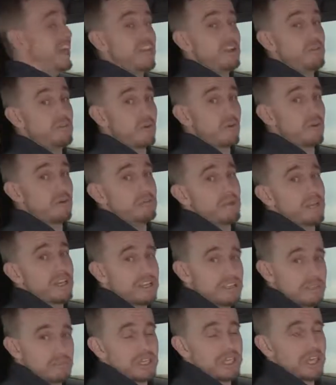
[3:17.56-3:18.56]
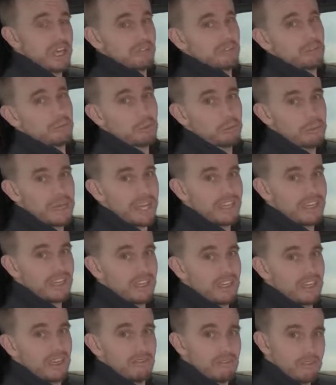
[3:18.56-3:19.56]
headroom to be comfortable back
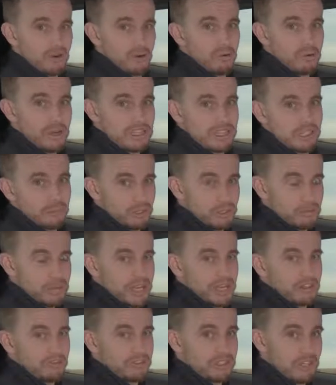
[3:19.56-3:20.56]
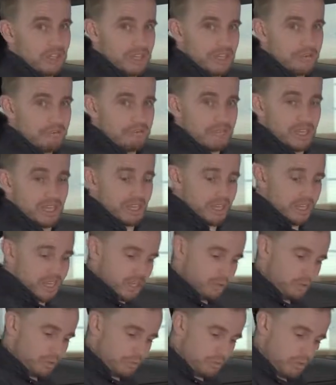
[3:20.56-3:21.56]
here for a reasonable amount of time.
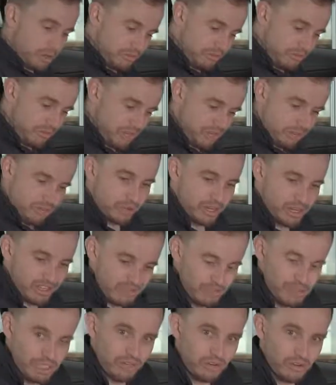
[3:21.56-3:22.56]
You wouldn't want to fit 3 of me